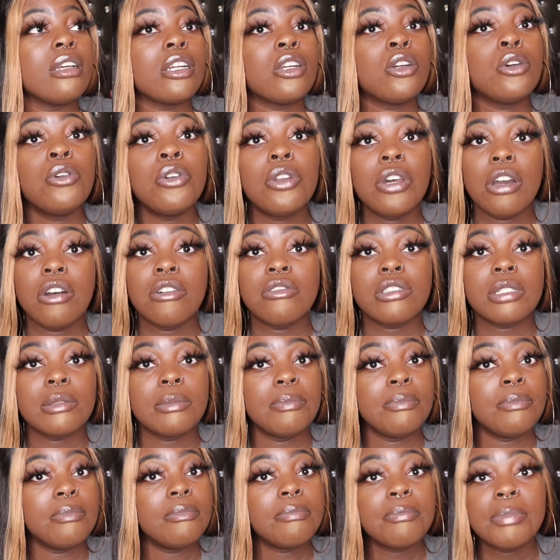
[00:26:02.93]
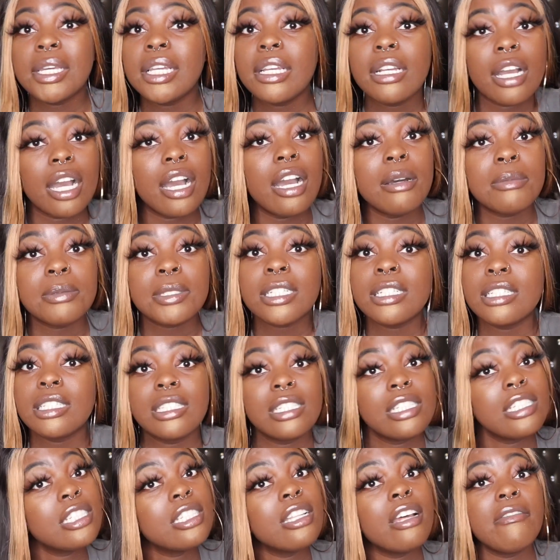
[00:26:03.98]
kudos big ups because
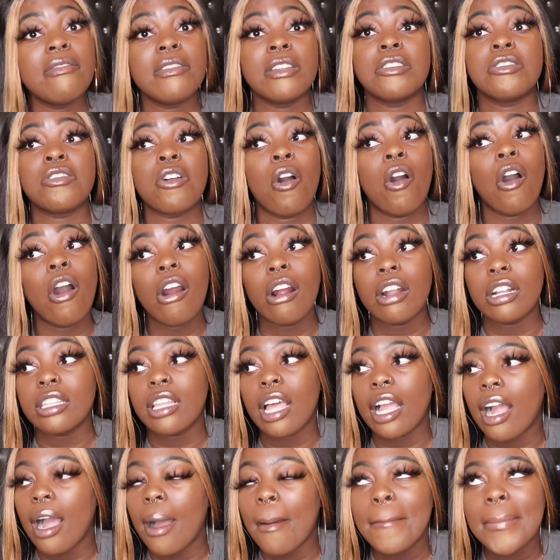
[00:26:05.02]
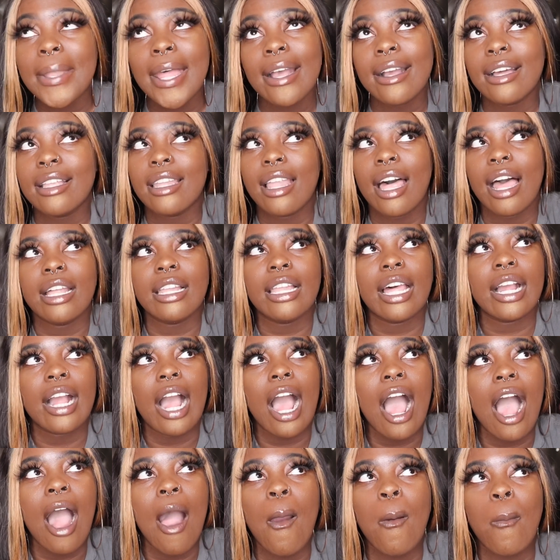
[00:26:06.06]
this stuff is hard like i'm not gonna lie like
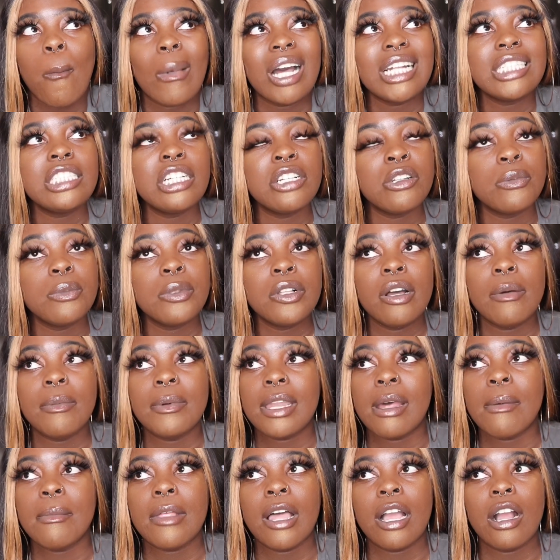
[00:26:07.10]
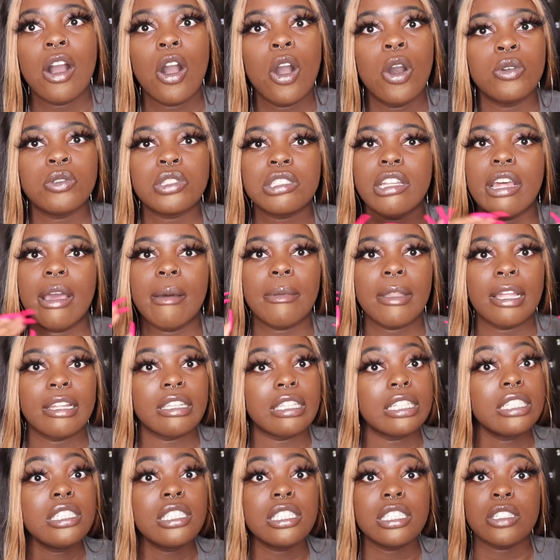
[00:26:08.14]
my channel blew up and i'm like oh snap like
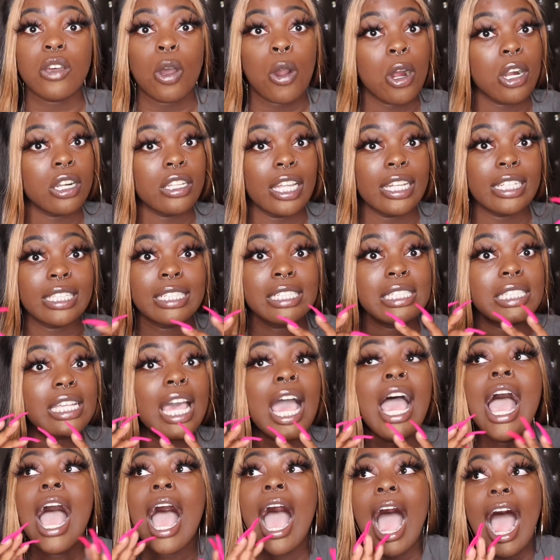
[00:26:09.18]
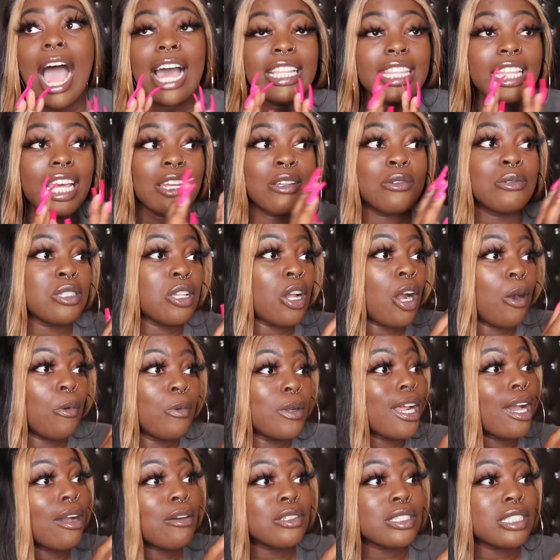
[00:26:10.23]
this is hard like this i thought it was hard when
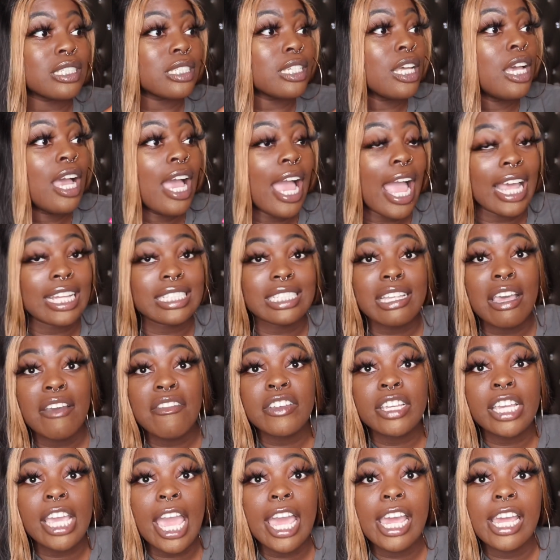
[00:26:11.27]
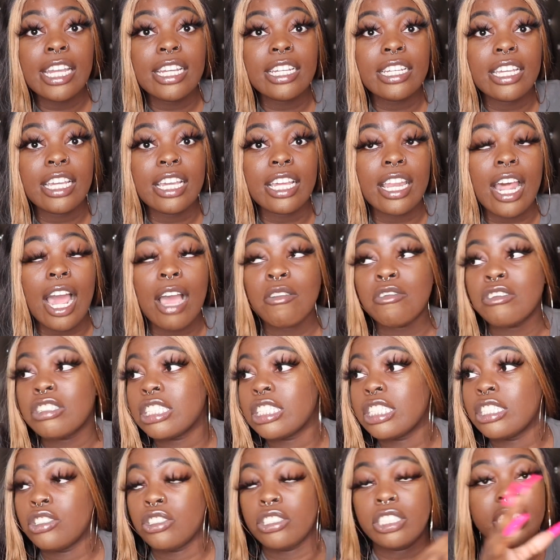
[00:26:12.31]
i was at 7k and i was
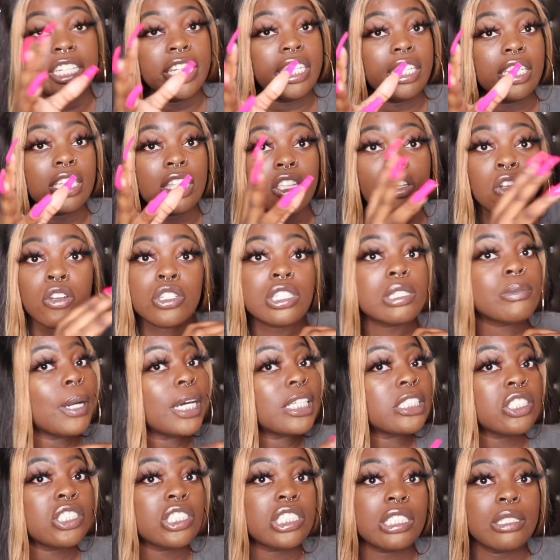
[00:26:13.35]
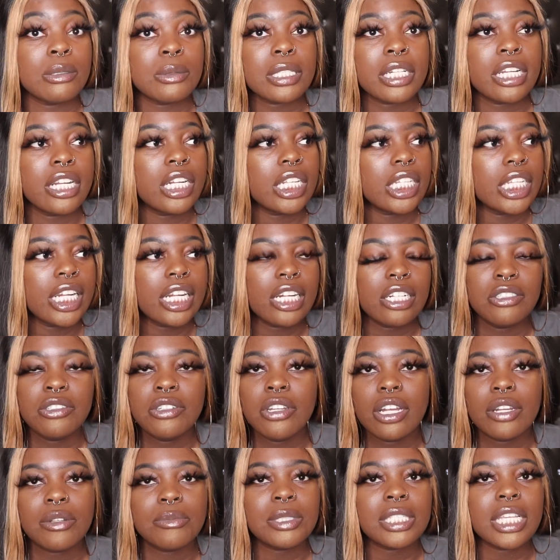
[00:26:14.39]
getting little sponsorships here and there you know
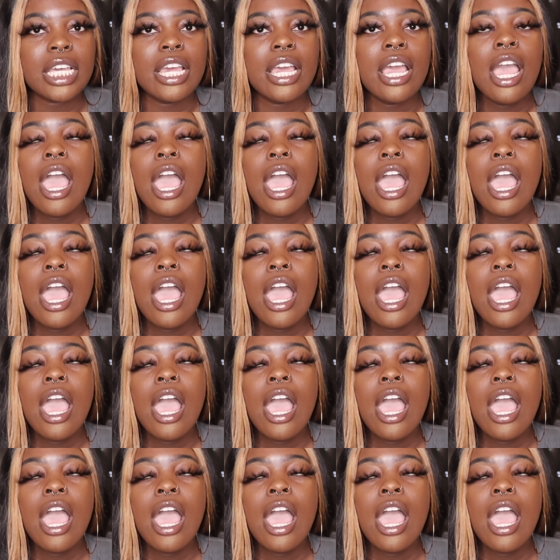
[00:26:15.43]
what i'm saying